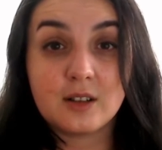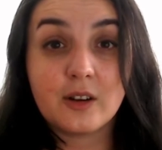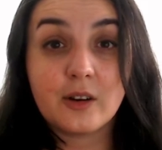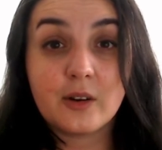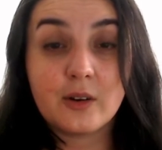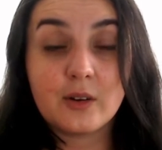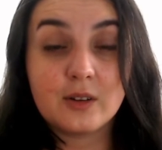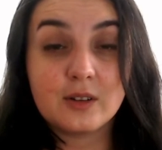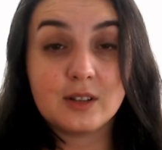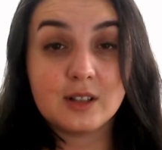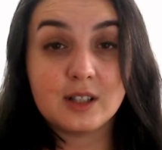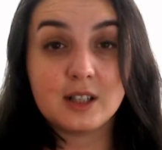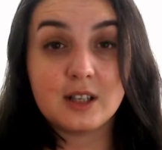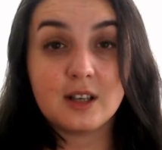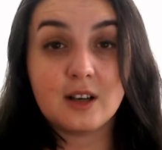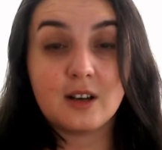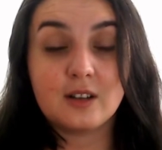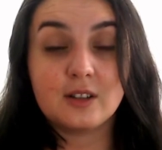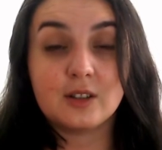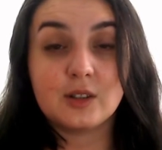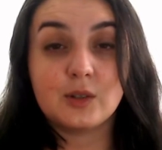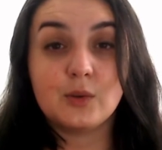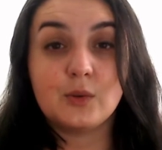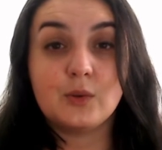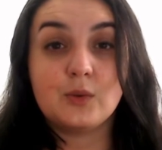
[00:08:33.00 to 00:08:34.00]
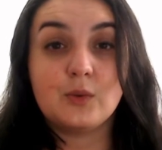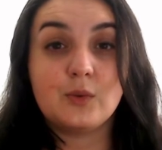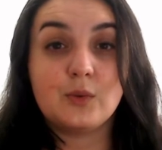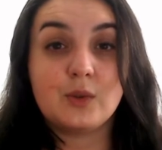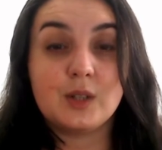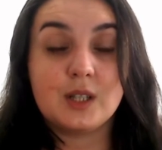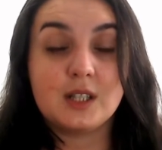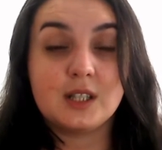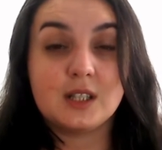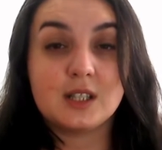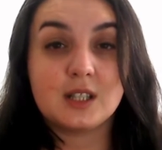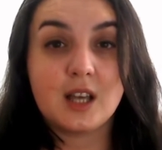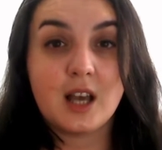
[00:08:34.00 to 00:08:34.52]
currently on
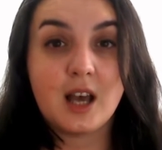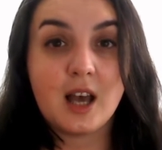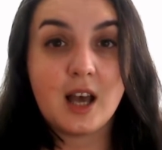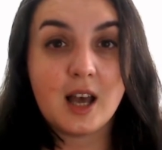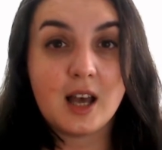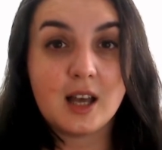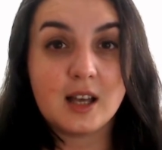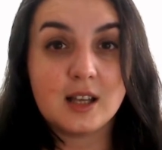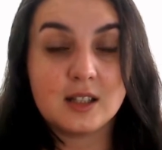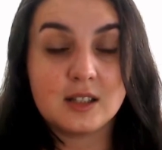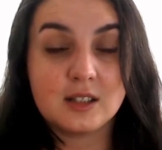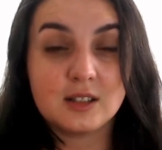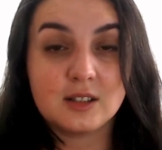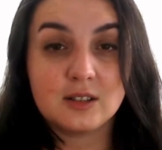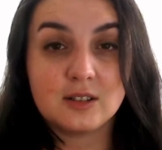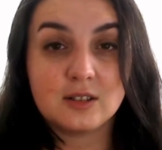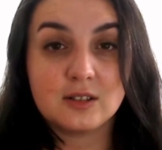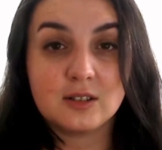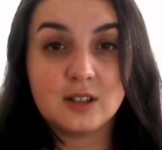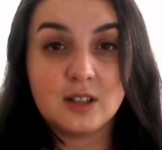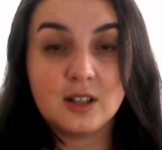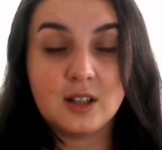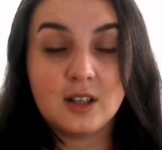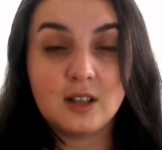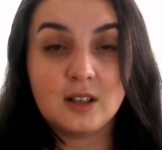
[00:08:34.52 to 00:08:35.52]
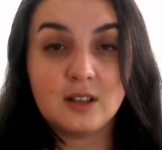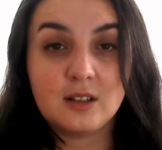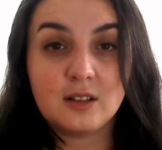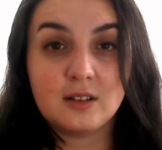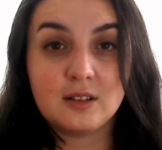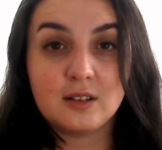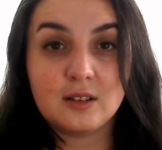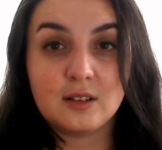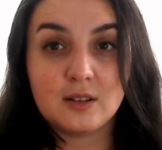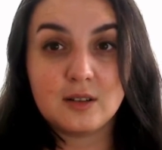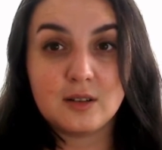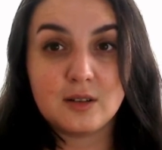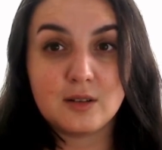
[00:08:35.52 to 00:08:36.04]
Goodreads has
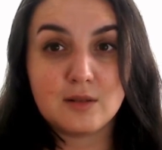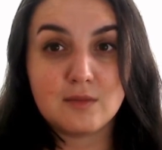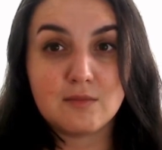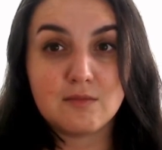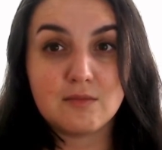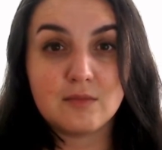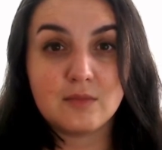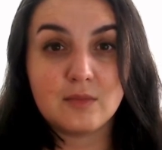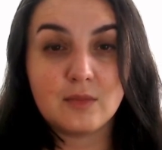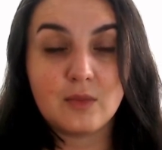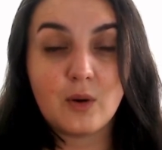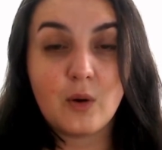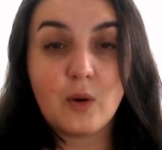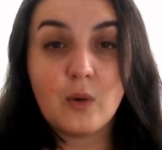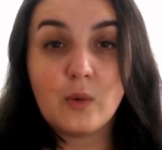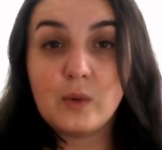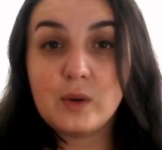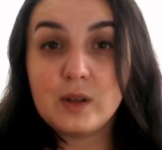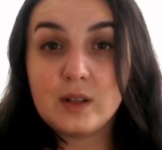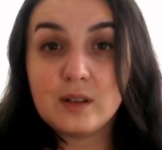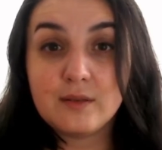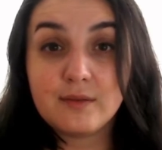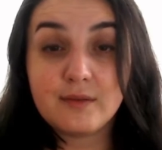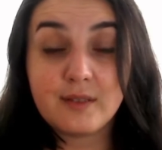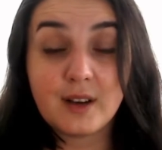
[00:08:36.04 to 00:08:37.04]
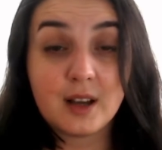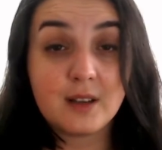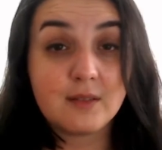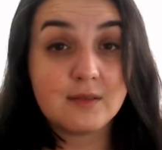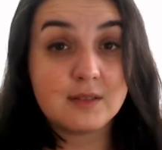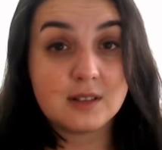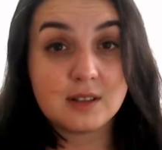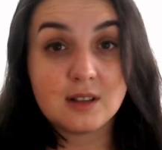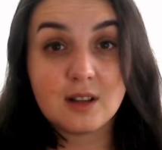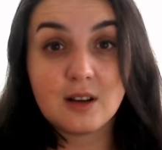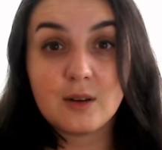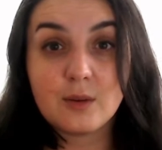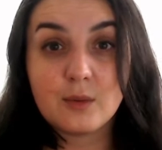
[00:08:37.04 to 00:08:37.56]
only
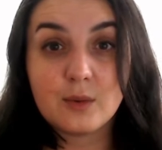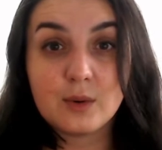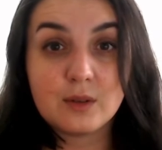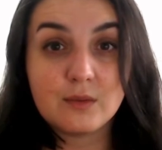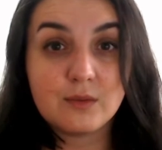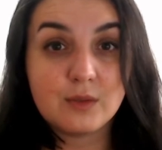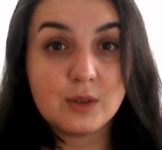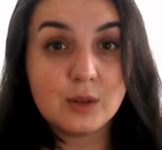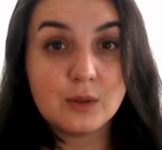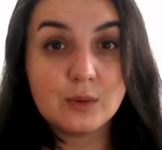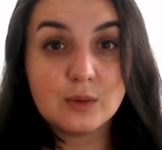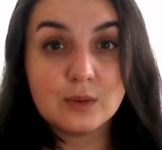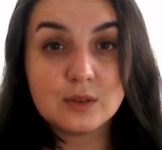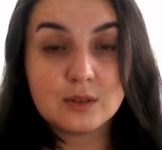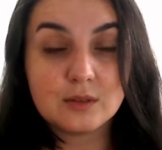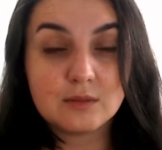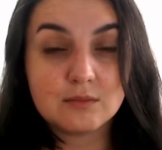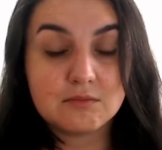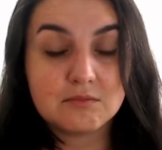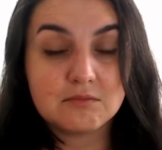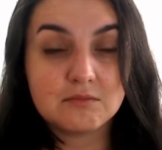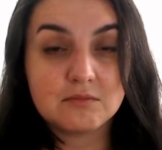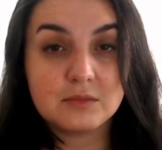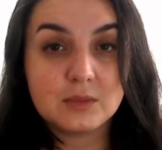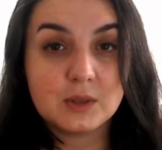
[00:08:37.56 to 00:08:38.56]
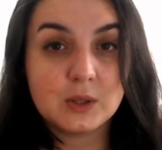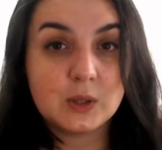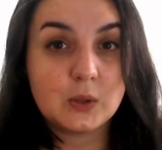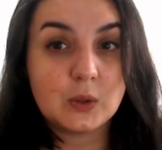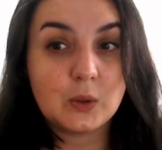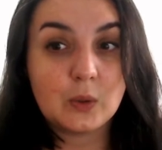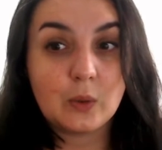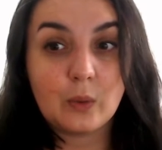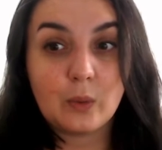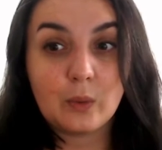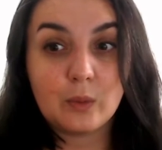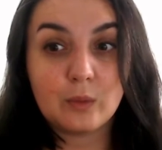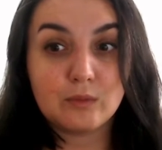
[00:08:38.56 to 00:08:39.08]
5-star reviews,
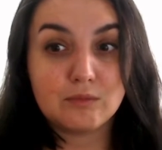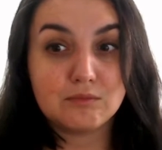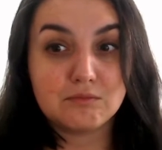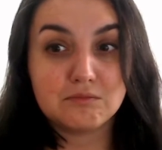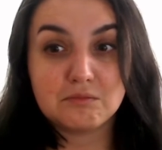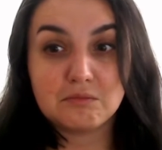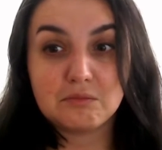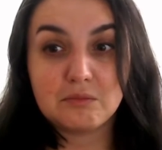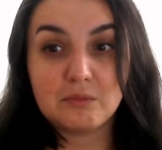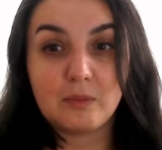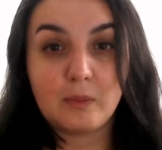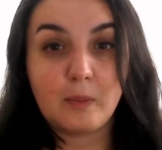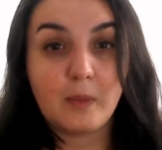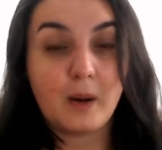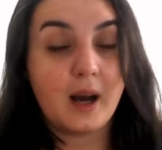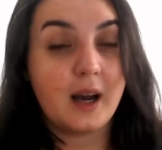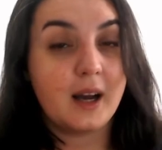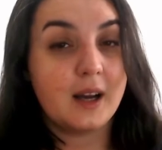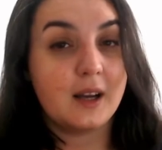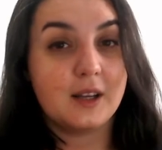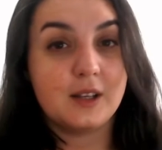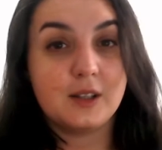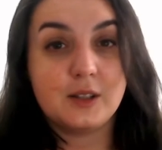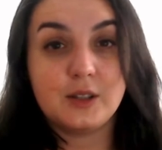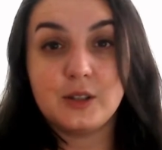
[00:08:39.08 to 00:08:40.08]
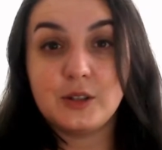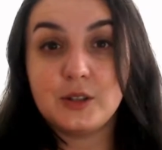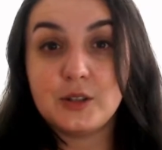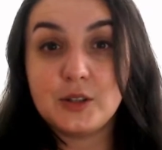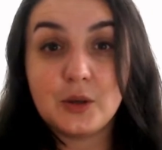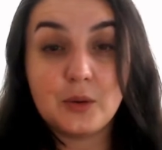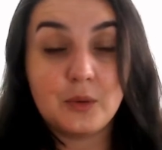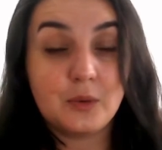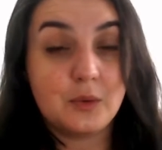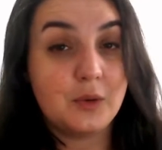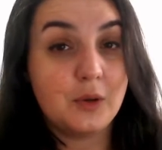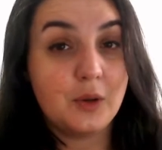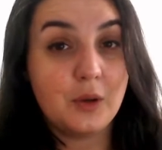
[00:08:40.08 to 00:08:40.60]
so I
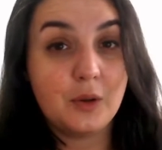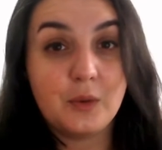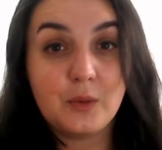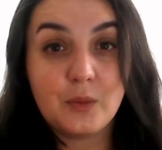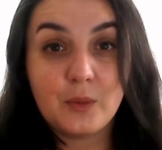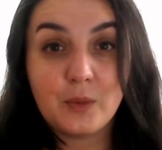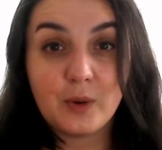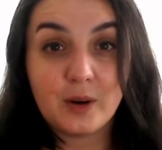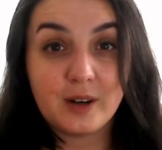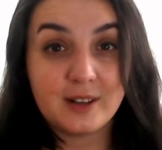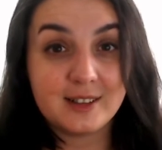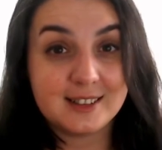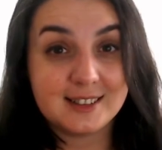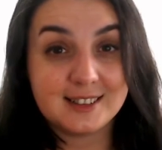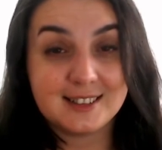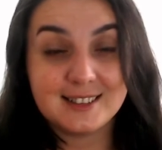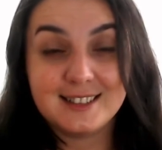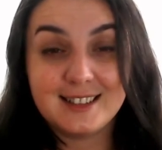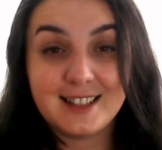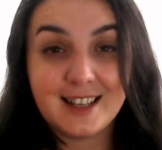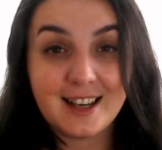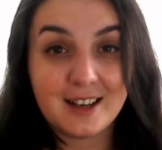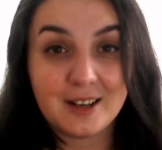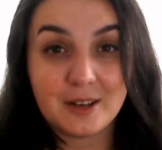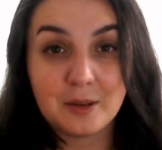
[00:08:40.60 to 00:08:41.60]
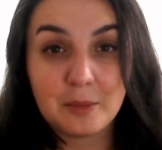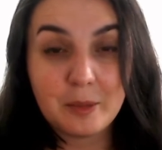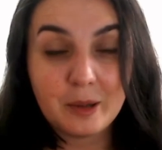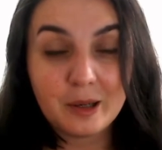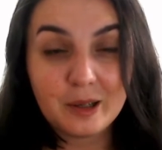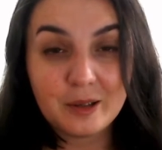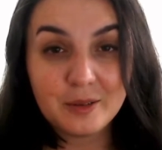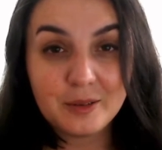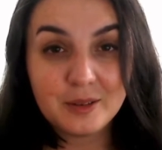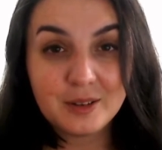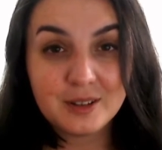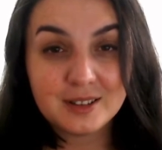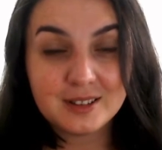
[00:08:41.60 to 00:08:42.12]
don't know what's that
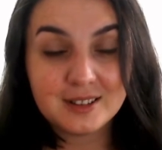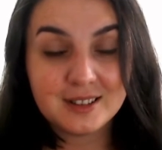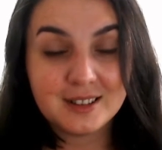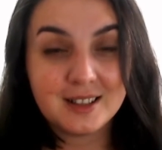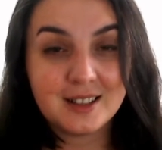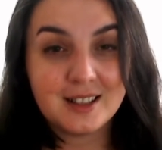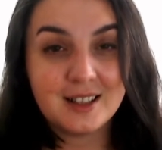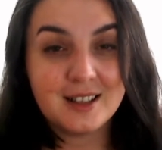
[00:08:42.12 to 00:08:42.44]
about.